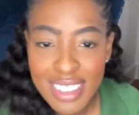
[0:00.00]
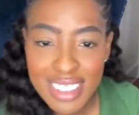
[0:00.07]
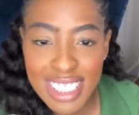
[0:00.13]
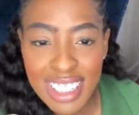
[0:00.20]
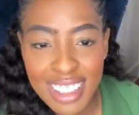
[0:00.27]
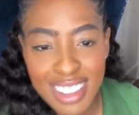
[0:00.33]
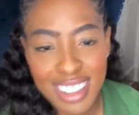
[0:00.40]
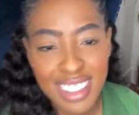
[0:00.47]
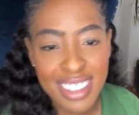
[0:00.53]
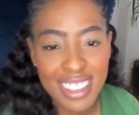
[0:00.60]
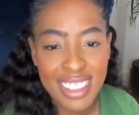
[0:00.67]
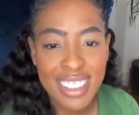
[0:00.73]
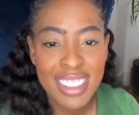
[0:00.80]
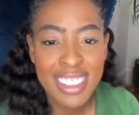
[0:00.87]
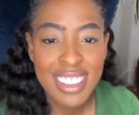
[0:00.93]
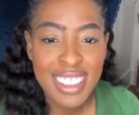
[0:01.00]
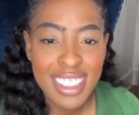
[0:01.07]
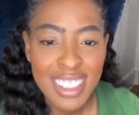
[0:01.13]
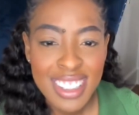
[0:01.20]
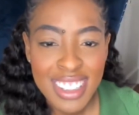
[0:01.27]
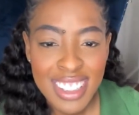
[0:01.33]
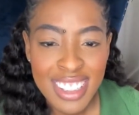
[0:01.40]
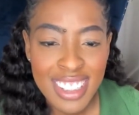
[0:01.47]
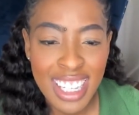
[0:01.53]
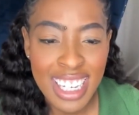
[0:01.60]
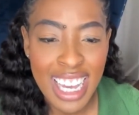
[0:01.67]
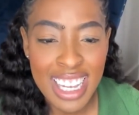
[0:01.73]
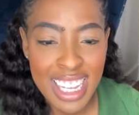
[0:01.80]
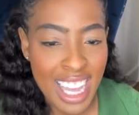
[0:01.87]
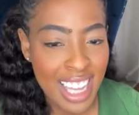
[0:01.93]
Like,
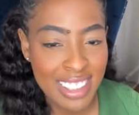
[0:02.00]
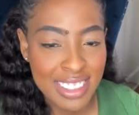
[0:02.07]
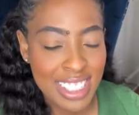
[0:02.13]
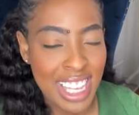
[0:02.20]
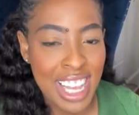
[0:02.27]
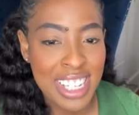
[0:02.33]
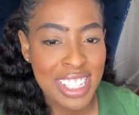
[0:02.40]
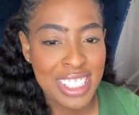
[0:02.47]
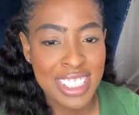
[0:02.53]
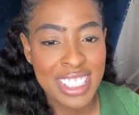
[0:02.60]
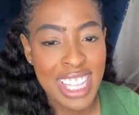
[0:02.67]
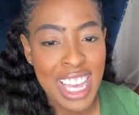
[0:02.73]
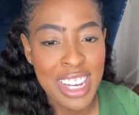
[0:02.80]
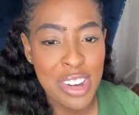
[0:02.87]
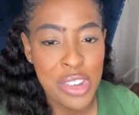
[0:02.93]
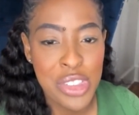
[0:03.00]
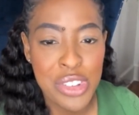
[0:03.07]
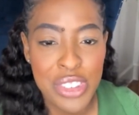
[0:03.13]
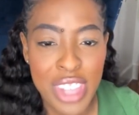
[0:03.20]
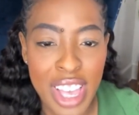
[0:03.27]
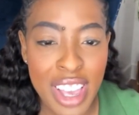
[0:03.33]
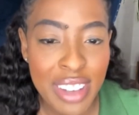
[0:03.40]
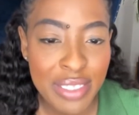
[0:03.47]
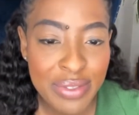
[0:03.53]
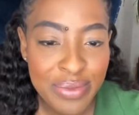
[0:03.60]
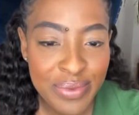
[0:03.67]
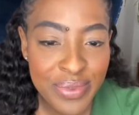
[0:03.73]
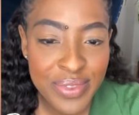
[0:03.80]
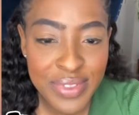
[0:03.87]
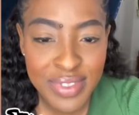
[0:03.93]
I go through that.
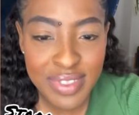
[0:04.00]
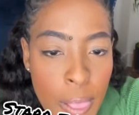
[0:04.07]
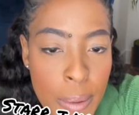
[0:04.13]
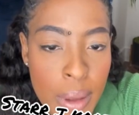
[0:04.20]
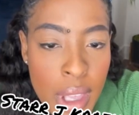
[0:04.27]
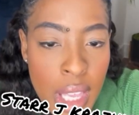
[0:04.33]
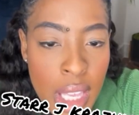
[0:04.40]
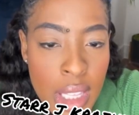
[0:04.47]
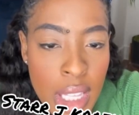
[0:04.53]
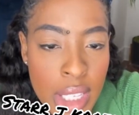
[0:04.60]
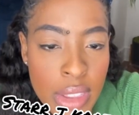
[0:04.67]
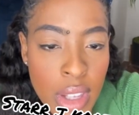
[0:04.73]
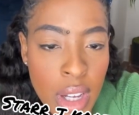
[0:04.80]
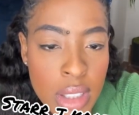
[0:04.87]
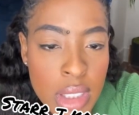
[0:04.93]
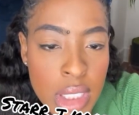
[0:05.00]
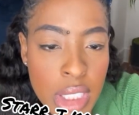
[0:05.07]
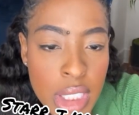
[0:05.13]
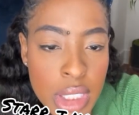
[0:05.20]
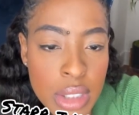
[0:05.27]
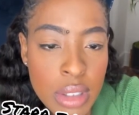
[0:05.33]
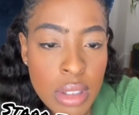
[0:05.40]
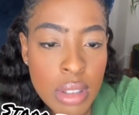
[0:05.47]
I like the idea that you